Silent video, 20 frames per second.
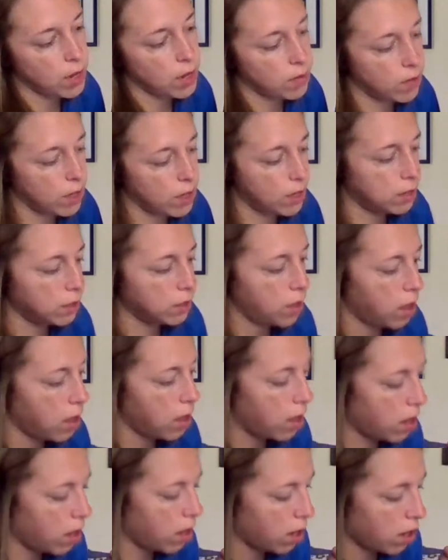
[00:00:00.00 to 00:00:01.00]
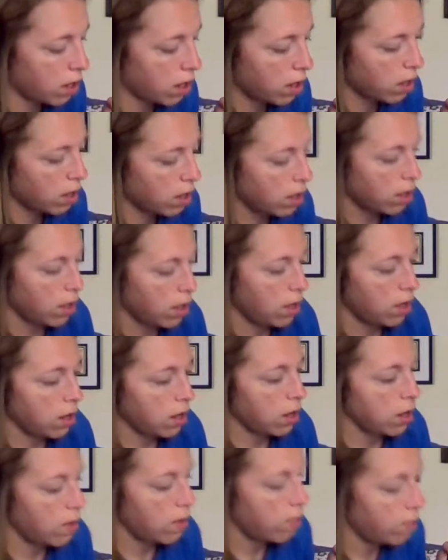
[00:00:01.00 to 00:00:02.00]
And these are
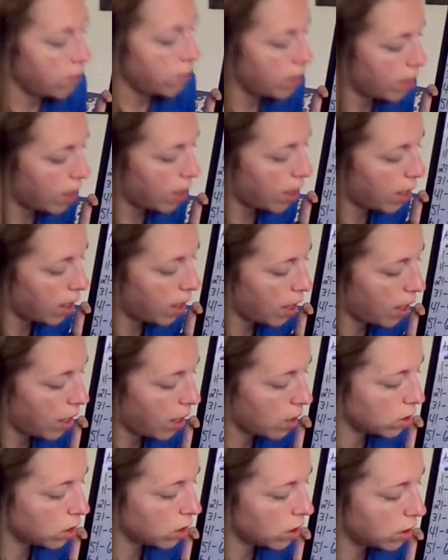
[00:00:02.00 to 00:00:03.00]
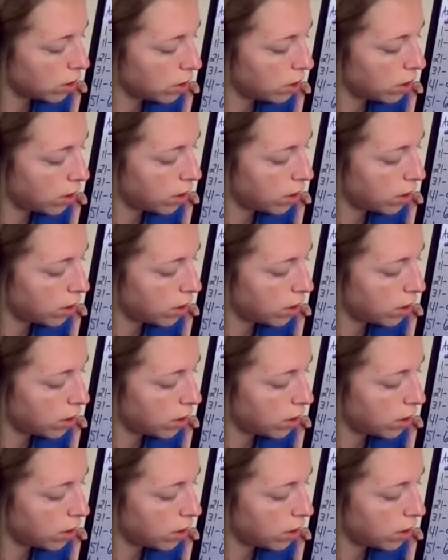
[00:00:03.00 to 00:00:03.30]
the ages